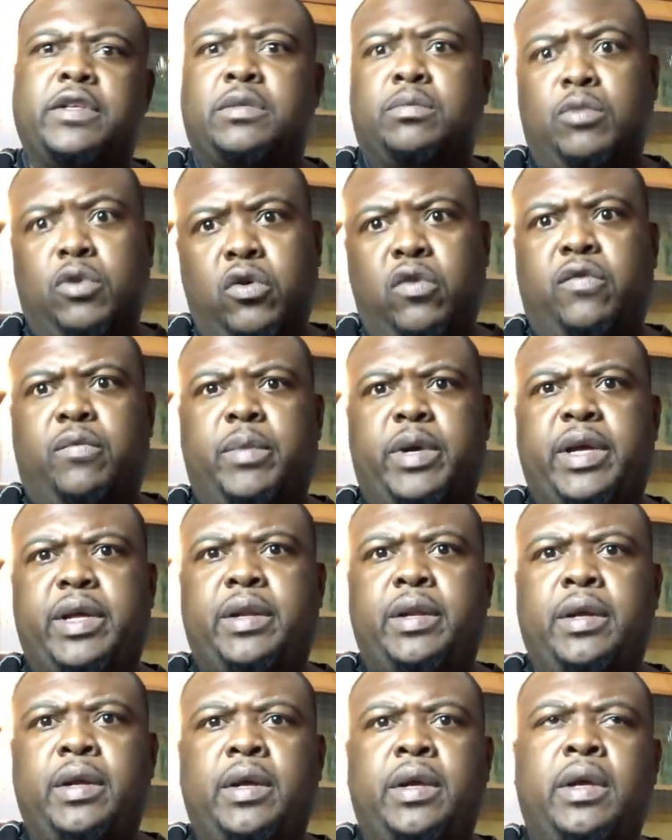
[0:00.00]
movement,
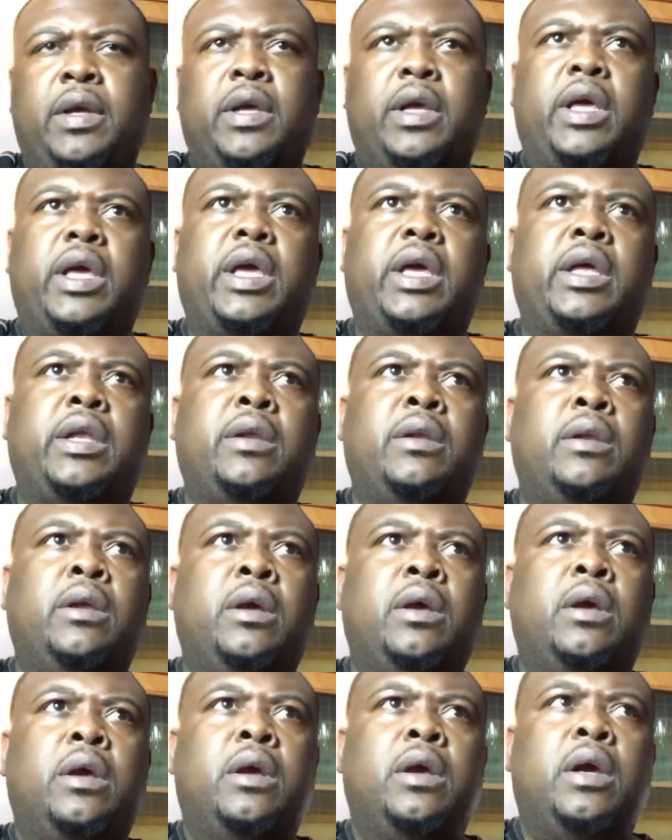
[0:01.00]
and
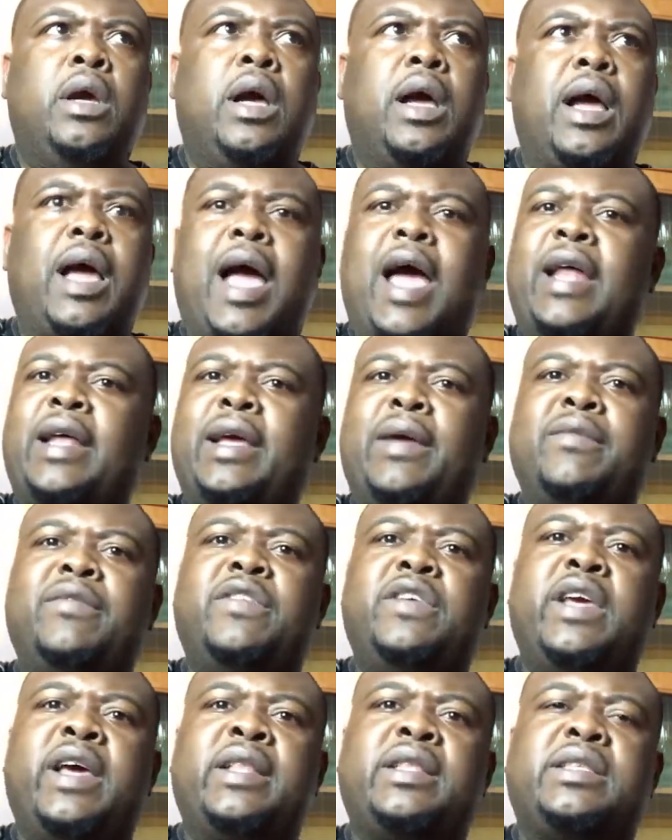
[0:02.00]
I have
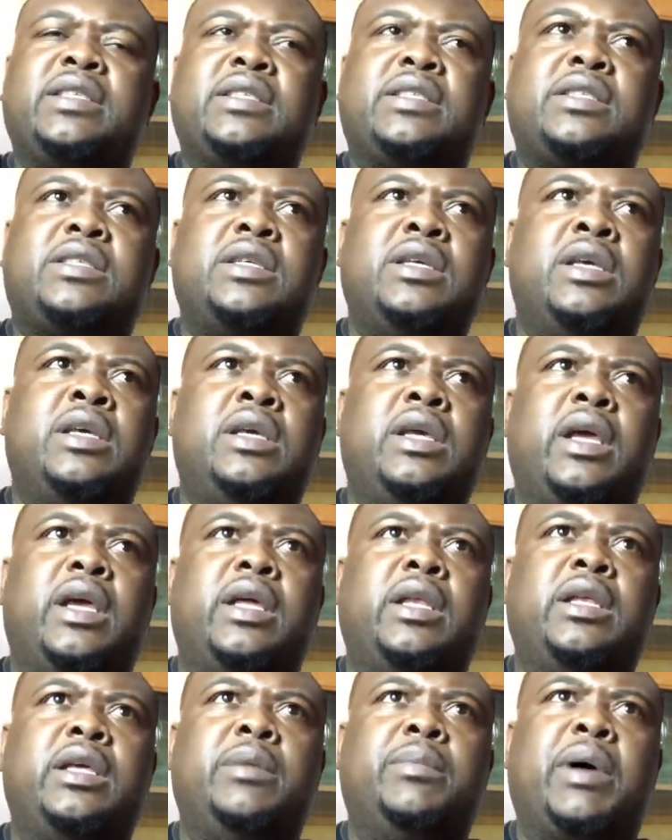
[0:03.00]
yet to
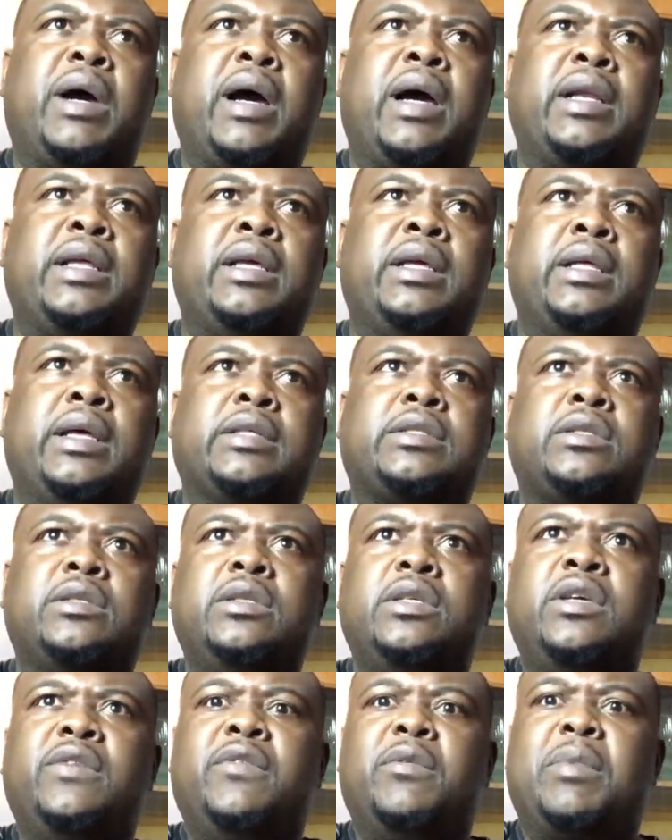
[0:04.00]
see anybody that's
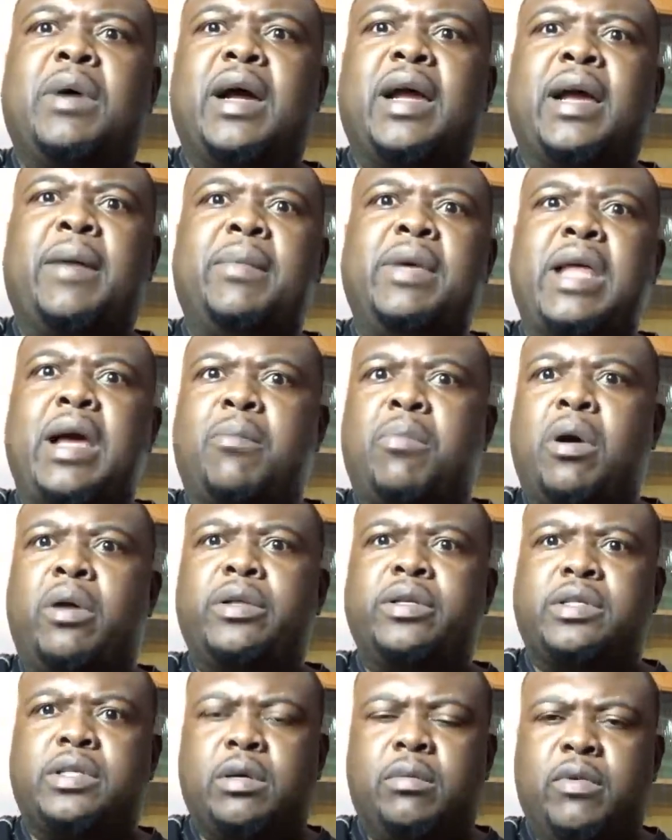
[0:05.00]
even my. I mean, I
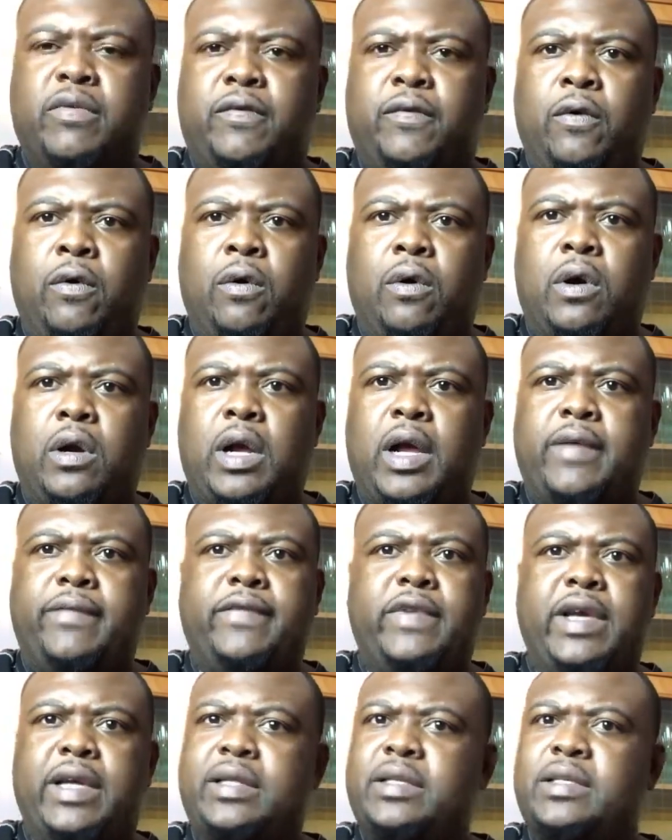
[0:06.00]
brought this up before.
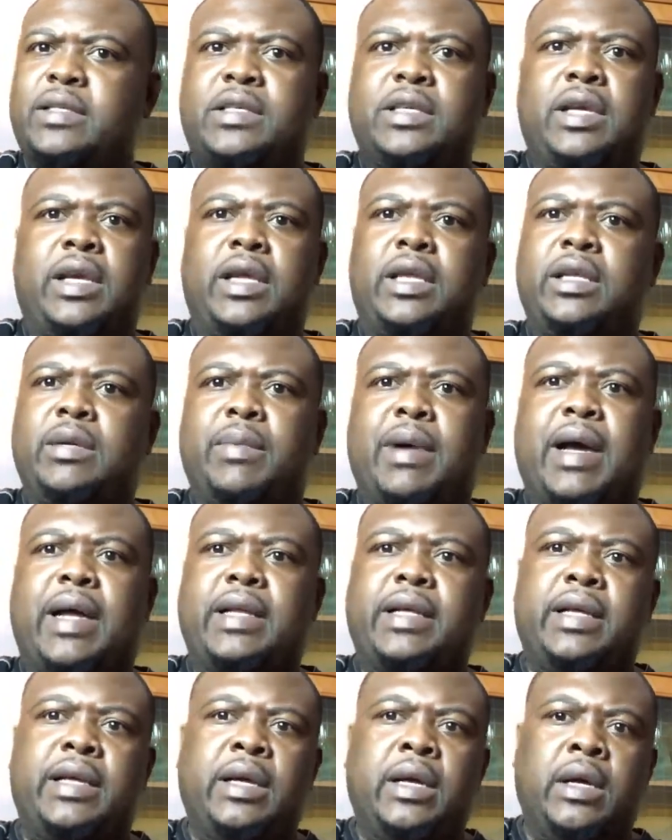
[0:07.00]
I've yet to see
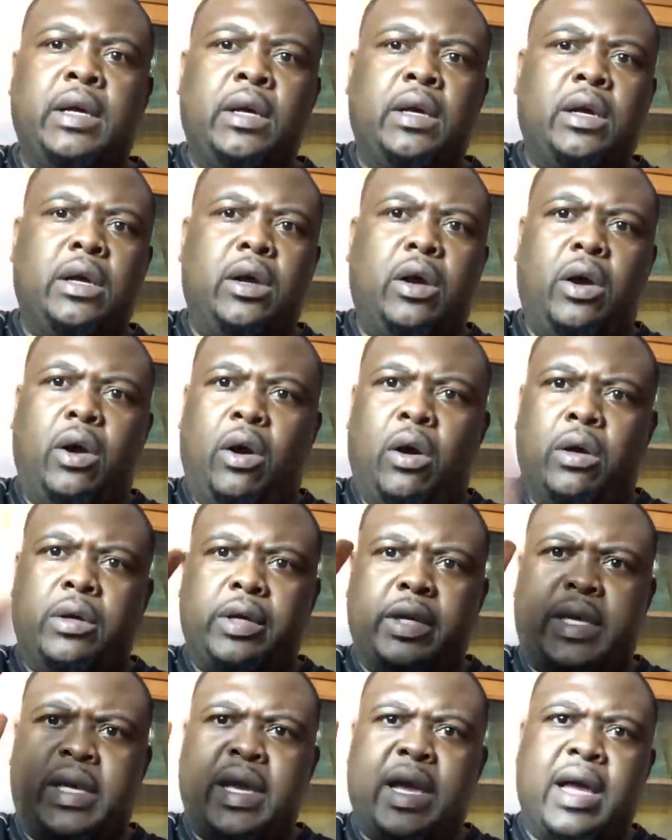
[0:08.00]
anybody on
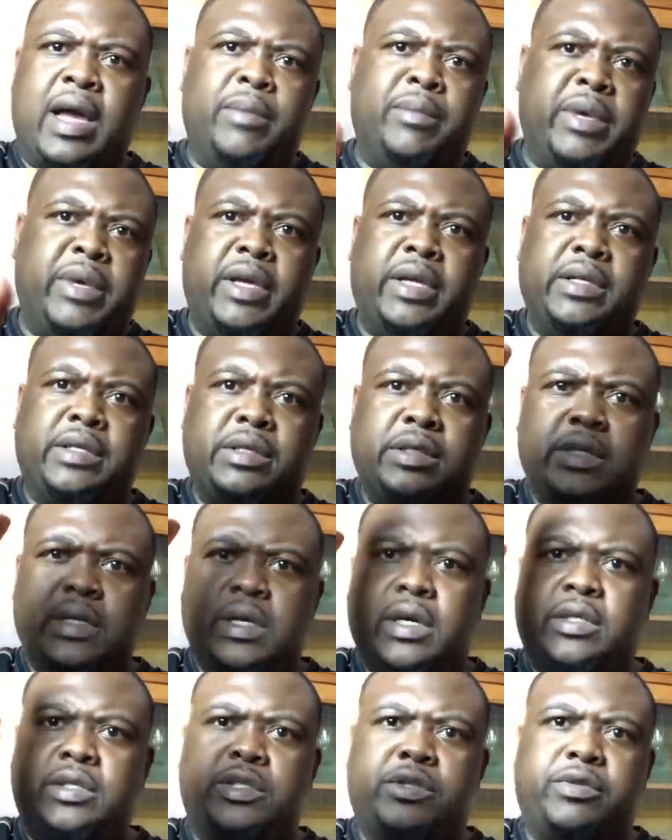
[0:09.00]
the comments
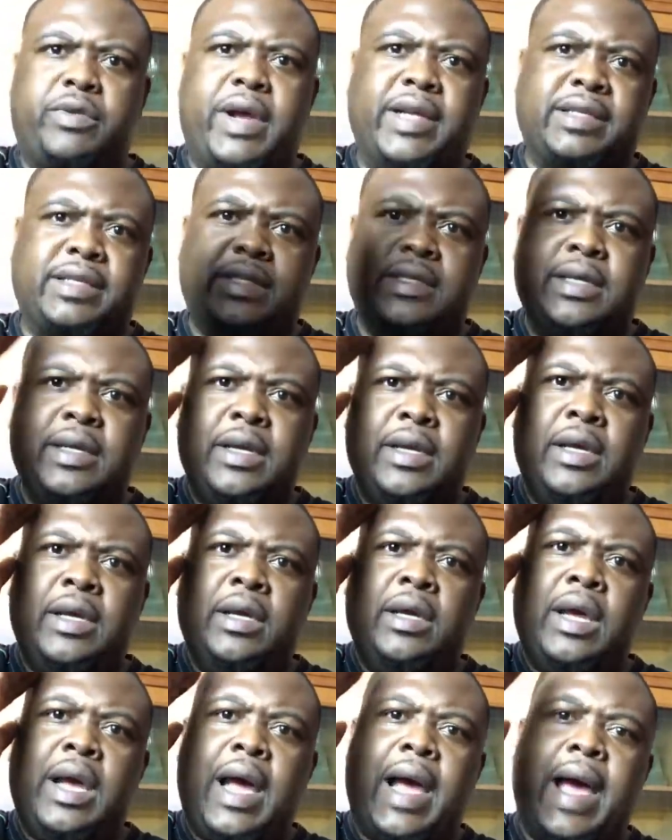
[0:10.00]
address
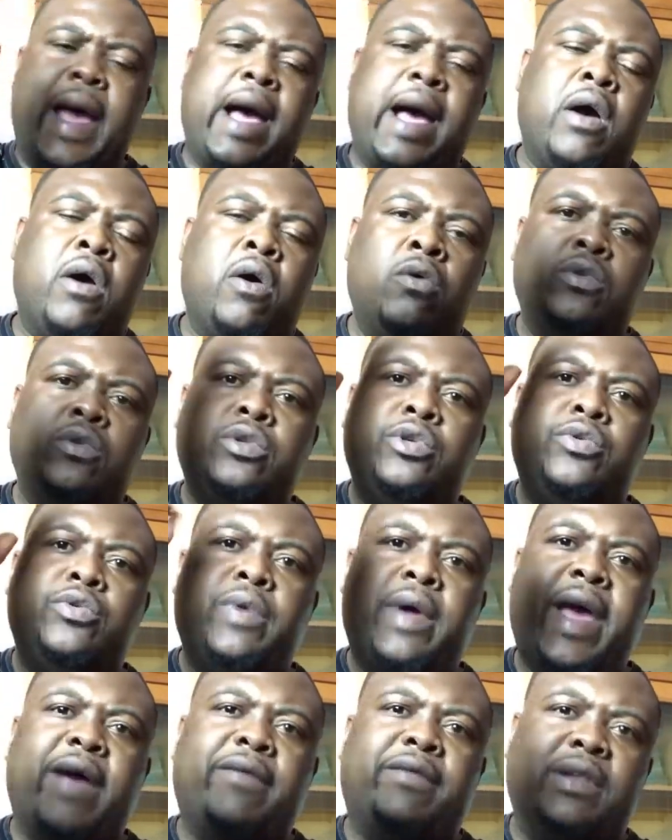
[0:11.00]
how do you
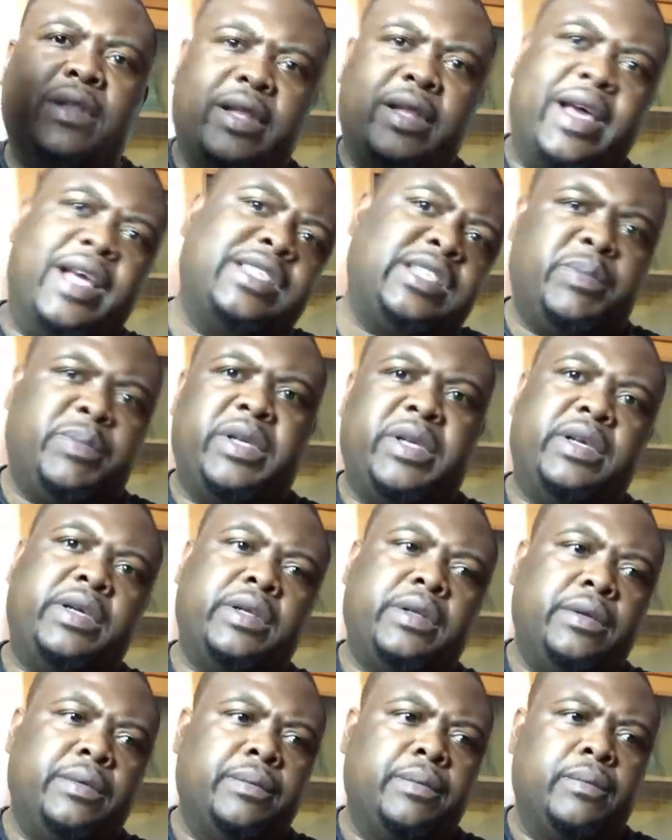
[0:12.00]
have a
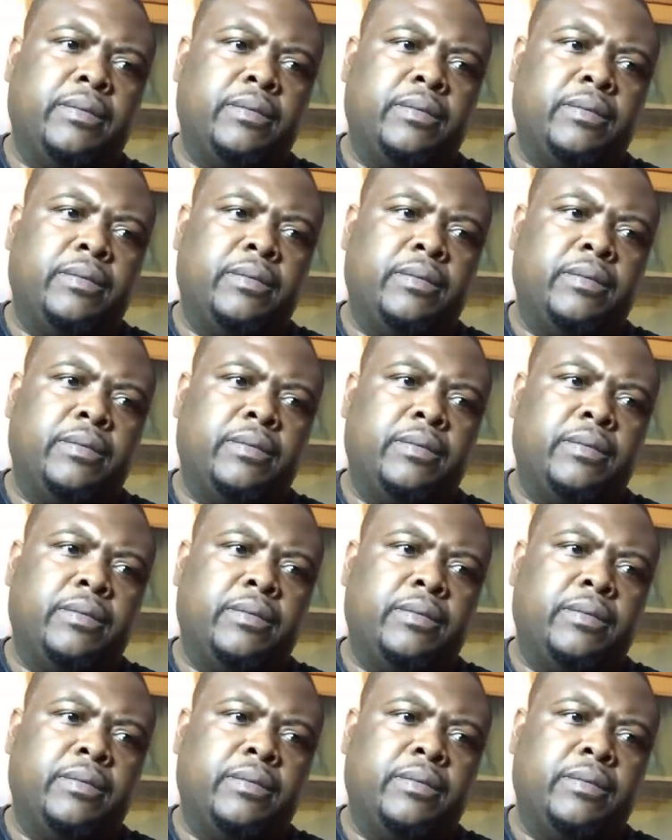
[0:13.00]
lesbian